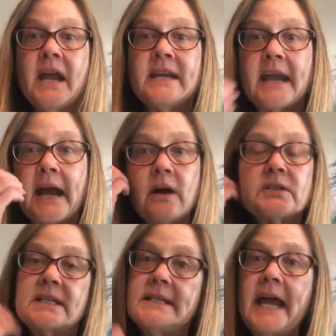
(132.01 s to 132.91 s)
Now,
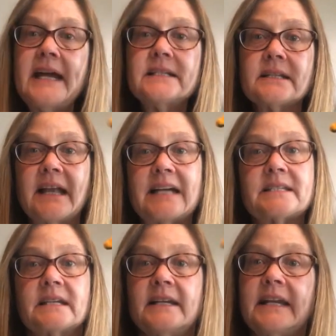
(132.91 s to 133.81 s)
today's
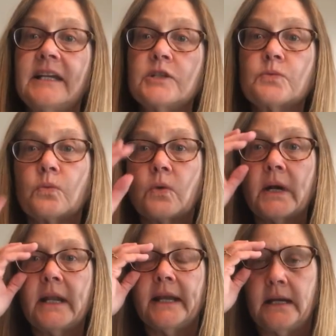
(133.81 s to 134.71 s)
lesson is
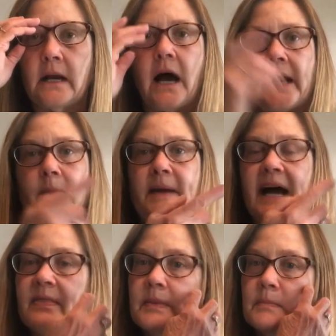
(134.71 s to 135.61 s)
really not
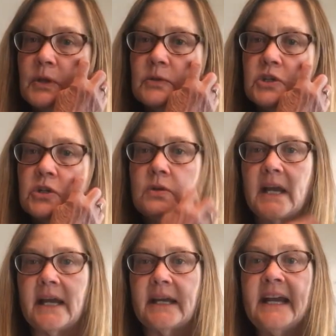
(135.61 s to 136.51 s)
about the blue
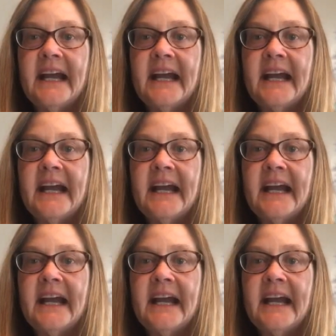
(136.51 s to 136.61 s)
toucan.